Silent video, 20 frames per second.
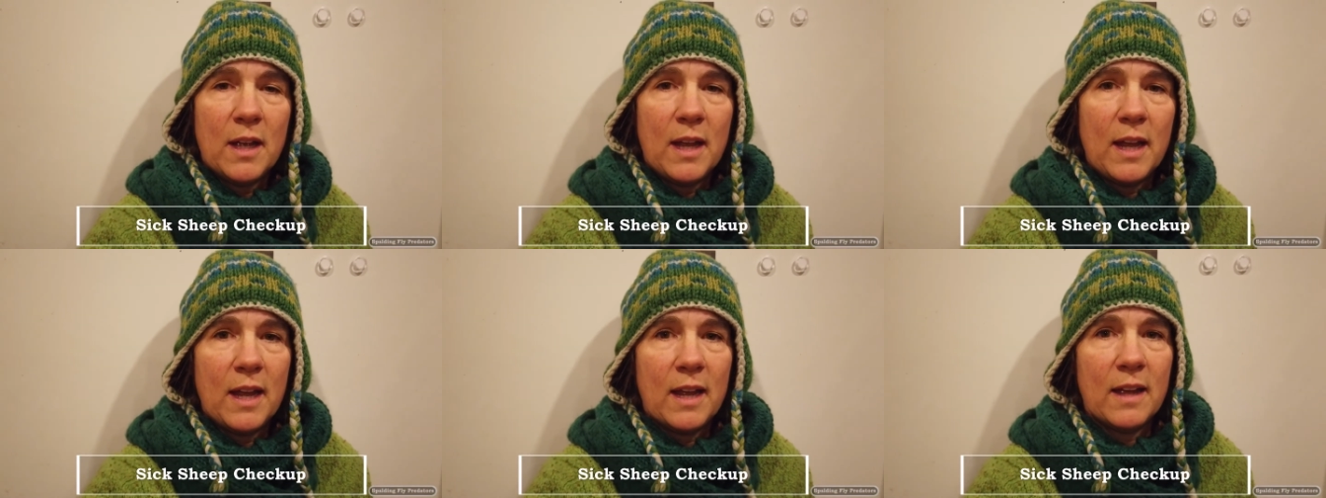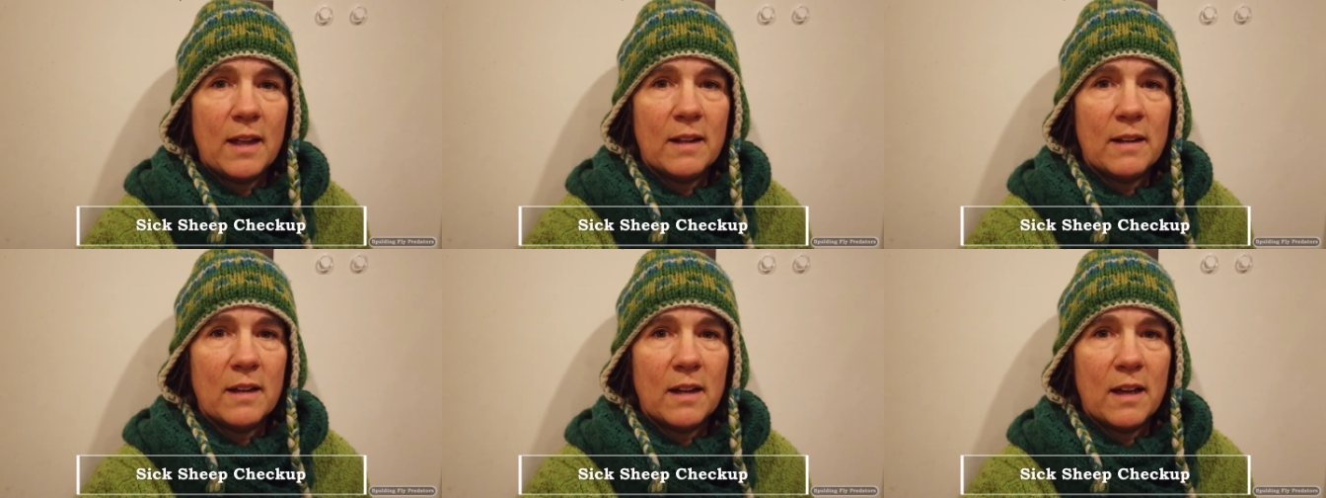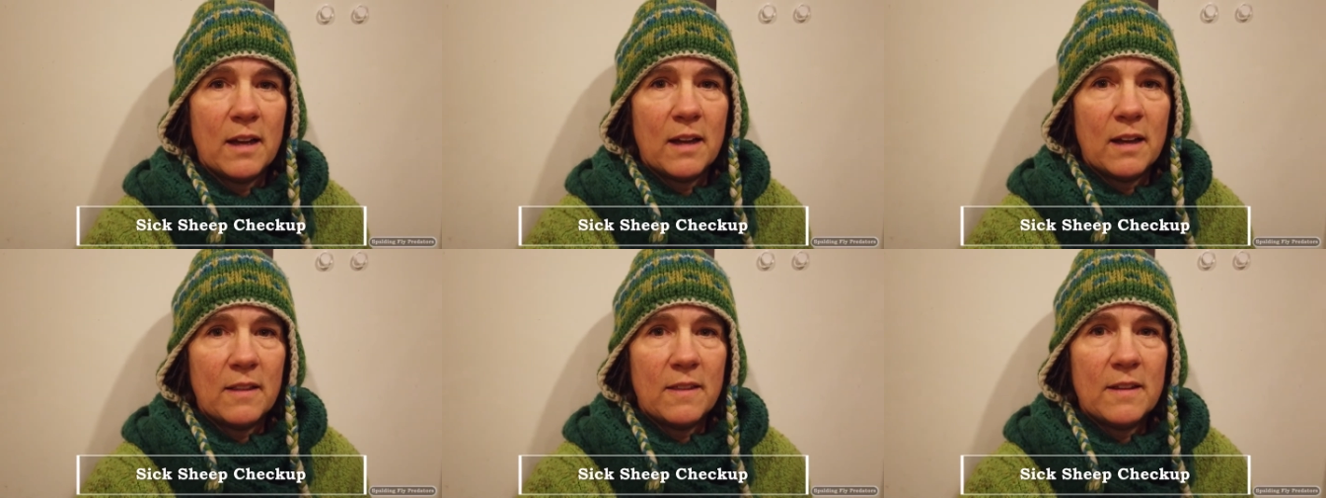And
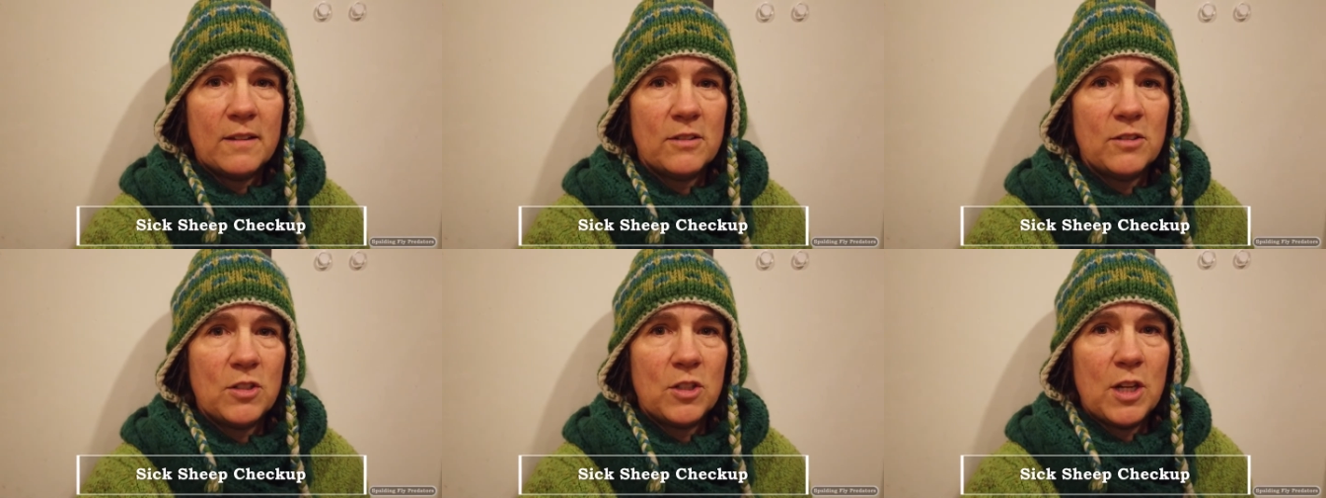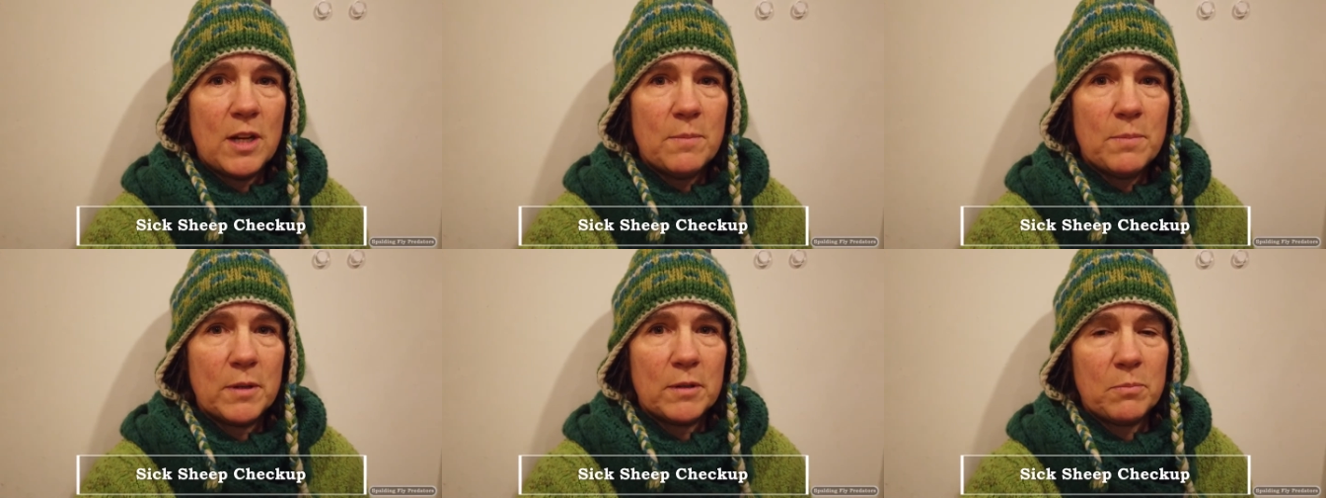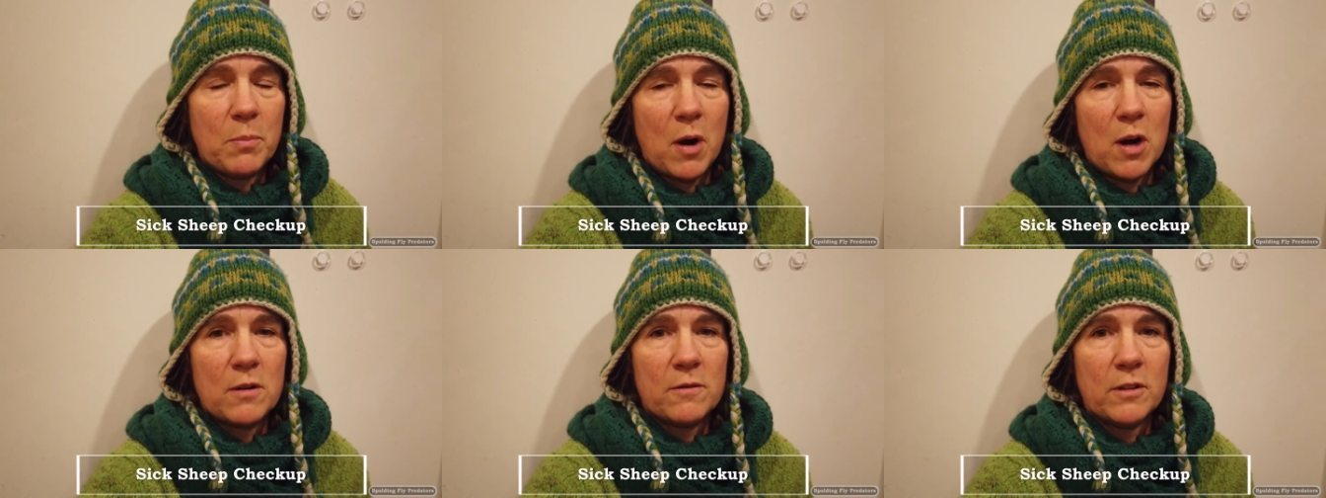uh, this sheep
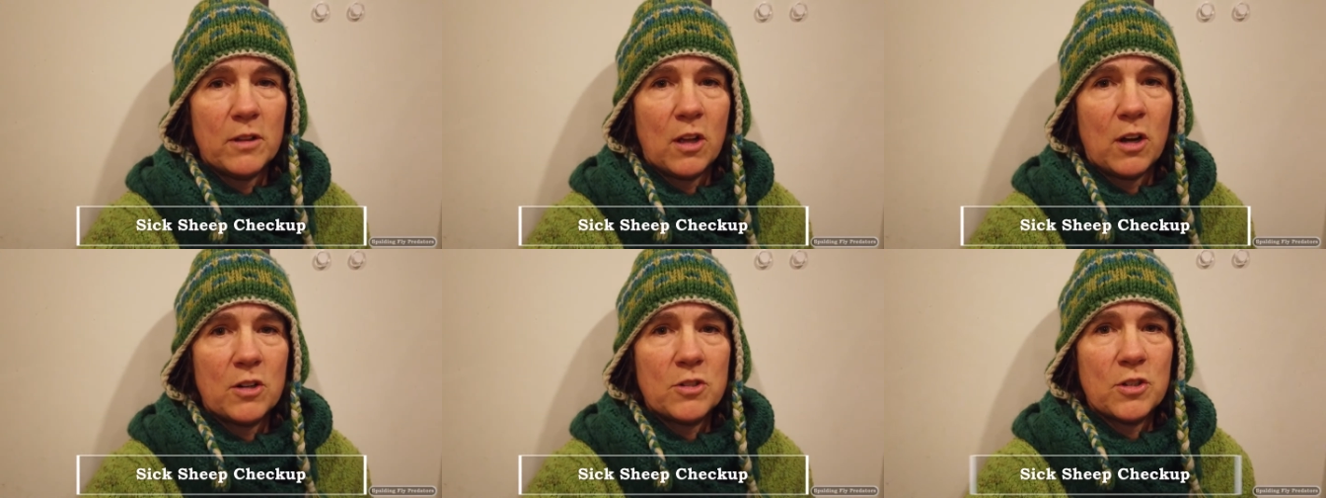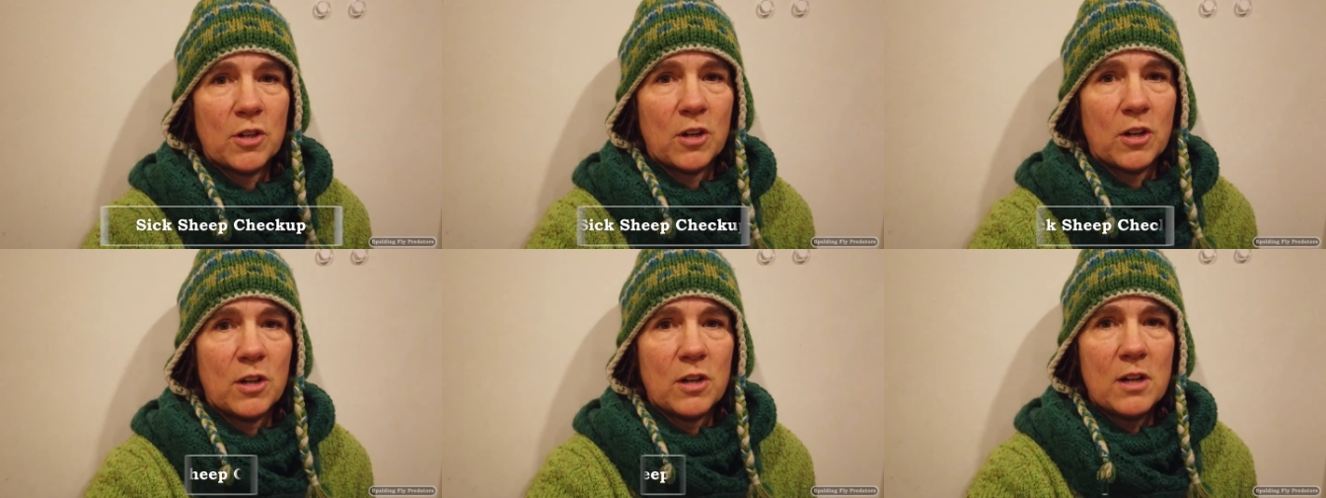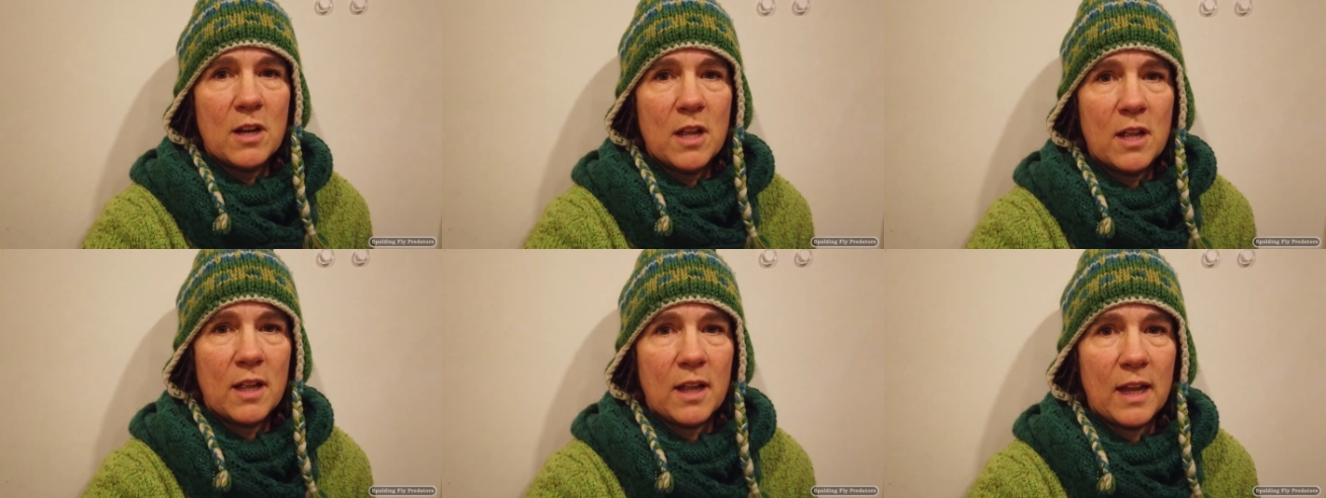is part of a larger
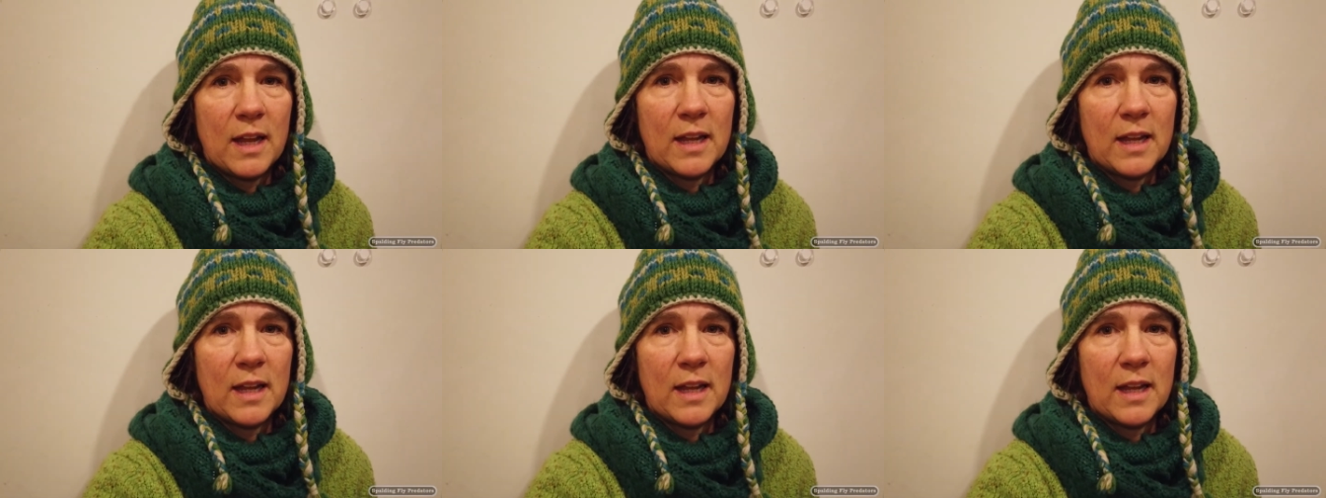herd,